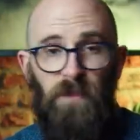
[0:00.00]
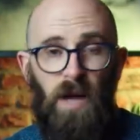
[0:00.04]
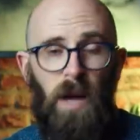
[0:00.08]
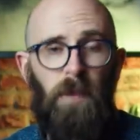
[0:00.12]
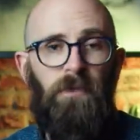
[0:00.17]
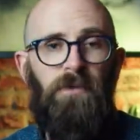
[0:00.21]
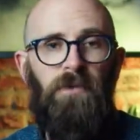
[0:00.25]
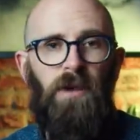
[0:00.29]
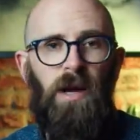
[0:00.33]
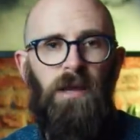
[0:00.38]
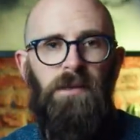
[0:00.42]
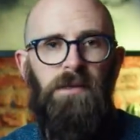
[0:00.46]

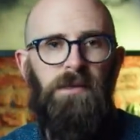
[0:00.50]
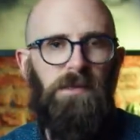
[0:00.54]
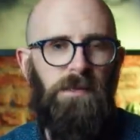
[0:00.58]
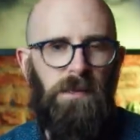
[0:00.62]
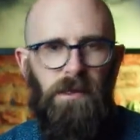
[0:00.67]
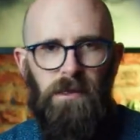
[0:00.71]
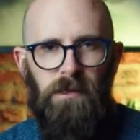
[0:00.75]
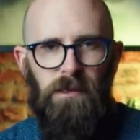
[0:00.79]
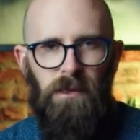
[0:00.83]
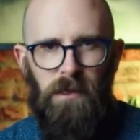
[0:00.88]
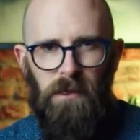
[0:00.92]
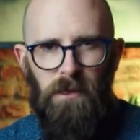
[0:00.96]
Up front,
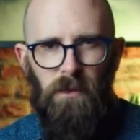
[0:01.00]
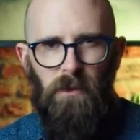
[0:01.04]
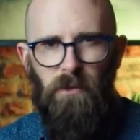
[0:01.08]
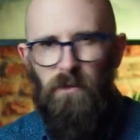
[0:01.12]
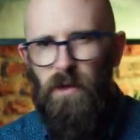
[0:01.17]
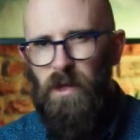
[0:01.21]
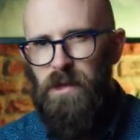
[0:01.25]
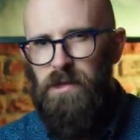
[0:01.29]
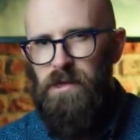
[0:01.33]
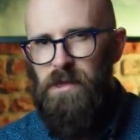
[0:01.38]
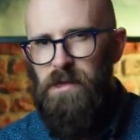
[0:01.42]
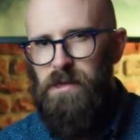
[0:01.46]
in an
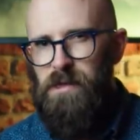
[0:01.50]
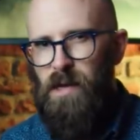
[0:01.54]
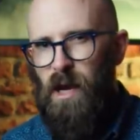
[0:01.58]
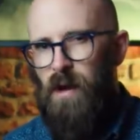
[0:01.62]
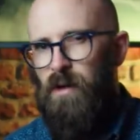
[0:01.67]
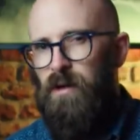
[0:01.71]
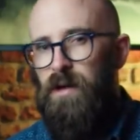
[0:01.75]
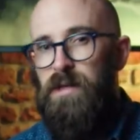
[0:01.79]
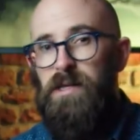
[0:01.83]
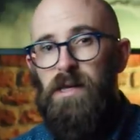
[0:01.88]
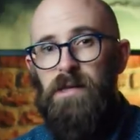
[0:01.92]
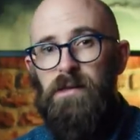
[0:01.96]
inverted
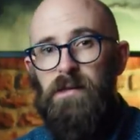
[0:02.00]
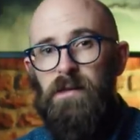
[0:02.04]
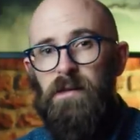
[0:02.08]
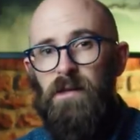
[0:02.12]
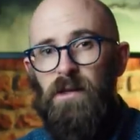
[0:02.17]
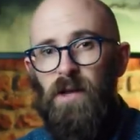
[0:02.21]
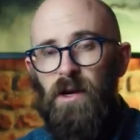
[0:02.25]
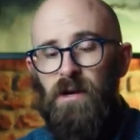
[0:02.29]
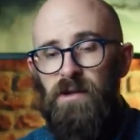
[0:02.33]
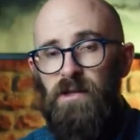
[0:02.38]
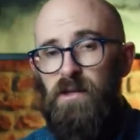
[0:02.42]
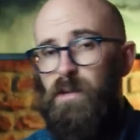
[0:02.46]
turret under the
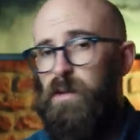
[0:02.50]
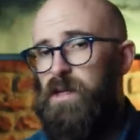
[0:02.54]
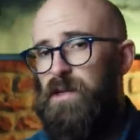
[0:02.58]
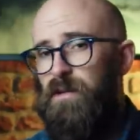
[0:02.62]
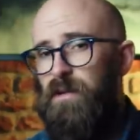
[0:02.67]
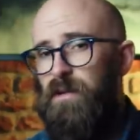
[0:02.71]
nose, was